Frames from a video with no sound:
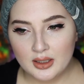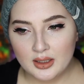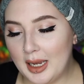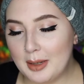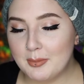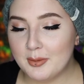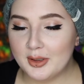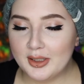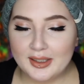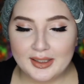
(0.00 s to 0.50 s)

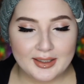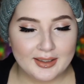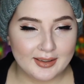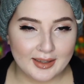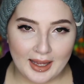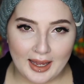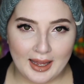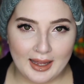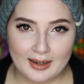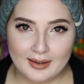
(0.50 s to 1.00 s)
I'm really
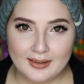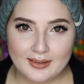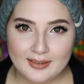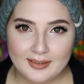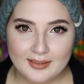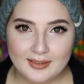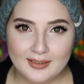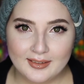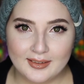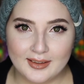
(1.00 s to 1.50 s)
glad
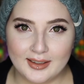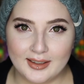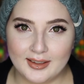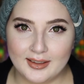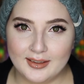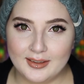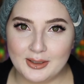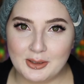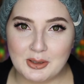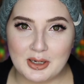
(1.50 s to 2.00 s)

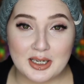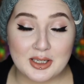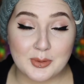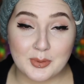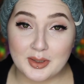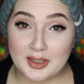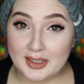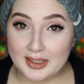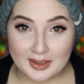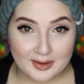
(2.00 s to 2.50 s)
that you guys
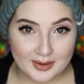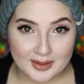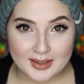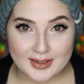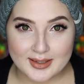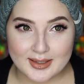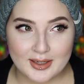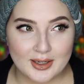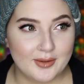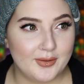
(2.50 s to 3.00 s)
were here
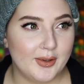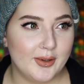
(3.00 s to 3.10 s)
this year.